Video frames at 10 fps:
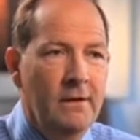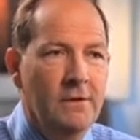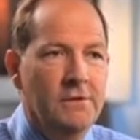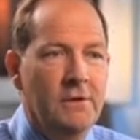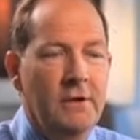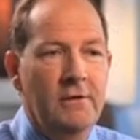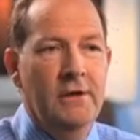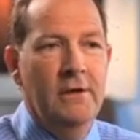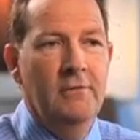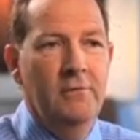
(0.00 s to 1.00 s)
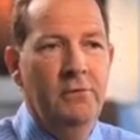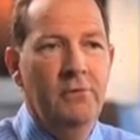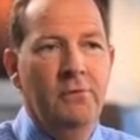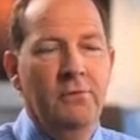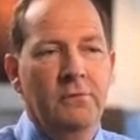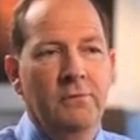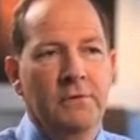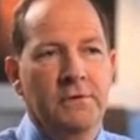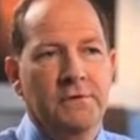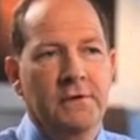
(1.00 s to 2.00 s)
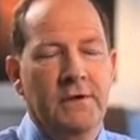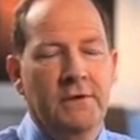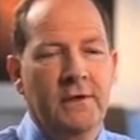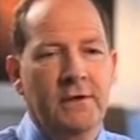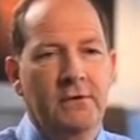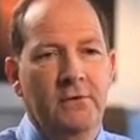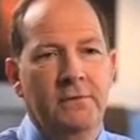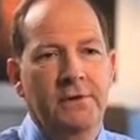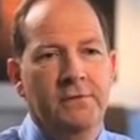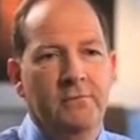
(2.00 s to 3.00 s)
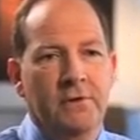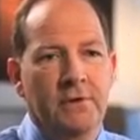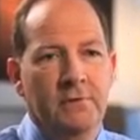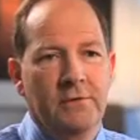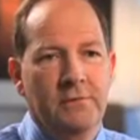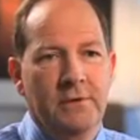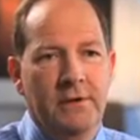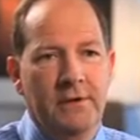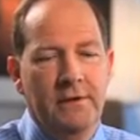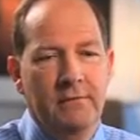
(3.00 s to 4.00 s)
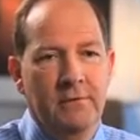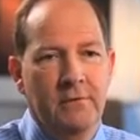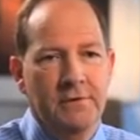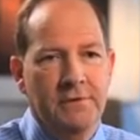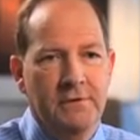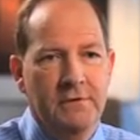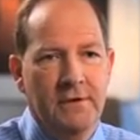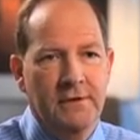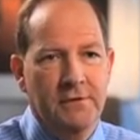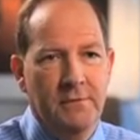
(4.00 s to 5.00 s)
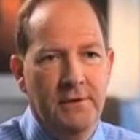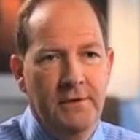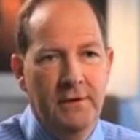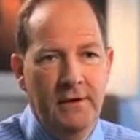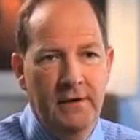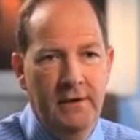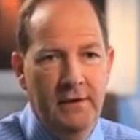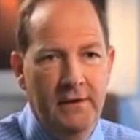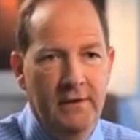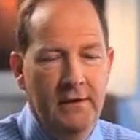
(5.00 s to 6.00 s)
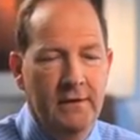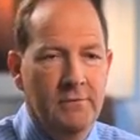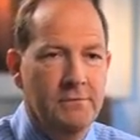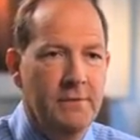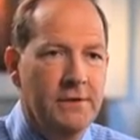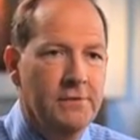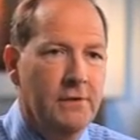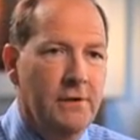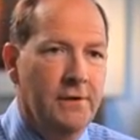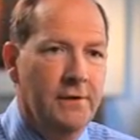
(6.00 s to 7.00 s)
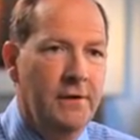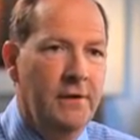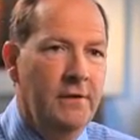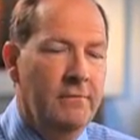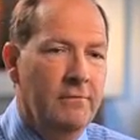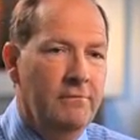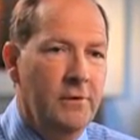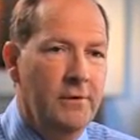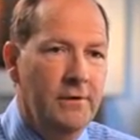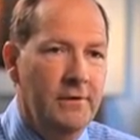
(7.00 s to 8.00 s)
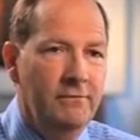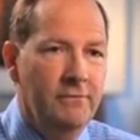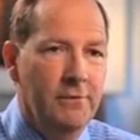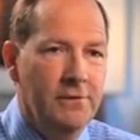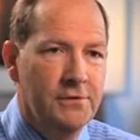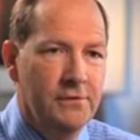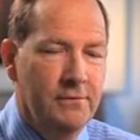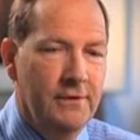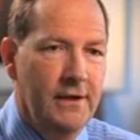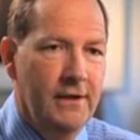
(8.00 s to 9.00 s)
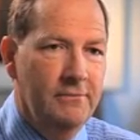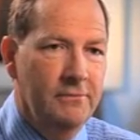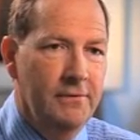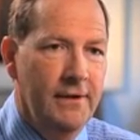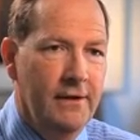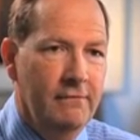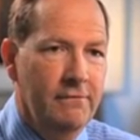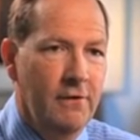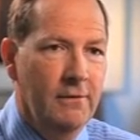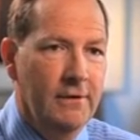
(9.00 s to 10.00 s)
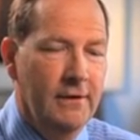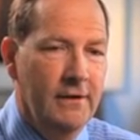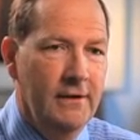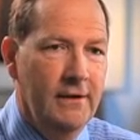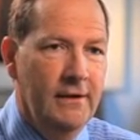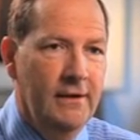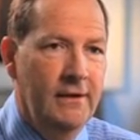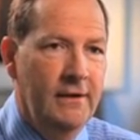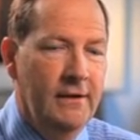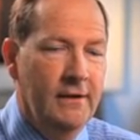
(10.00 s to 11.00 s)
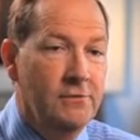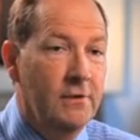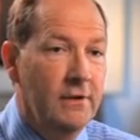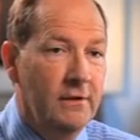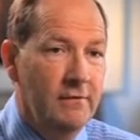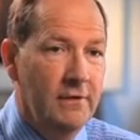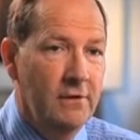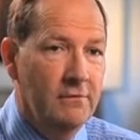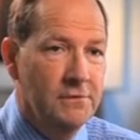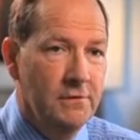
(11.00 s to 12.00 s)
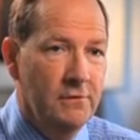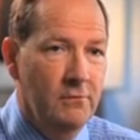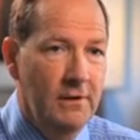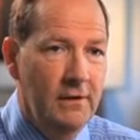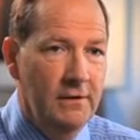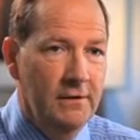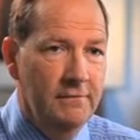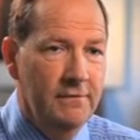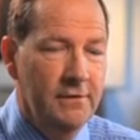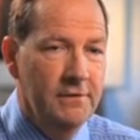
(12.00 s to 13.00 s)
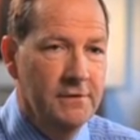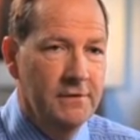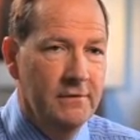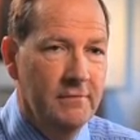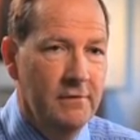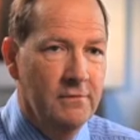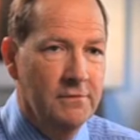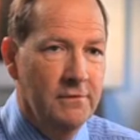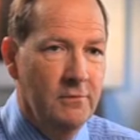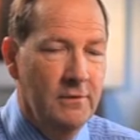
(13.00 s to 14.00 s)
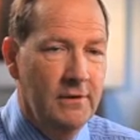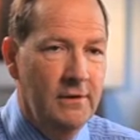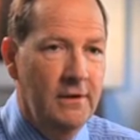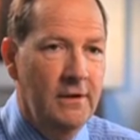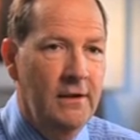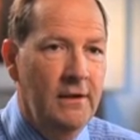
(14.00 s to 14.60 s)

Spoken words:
Yes, the RAR report was a technical piece of work which we requested Trax to undertake. It was based on reviewing the information that we had prepared following the drilling of the horizontal well and the flow testing of the horizontal well.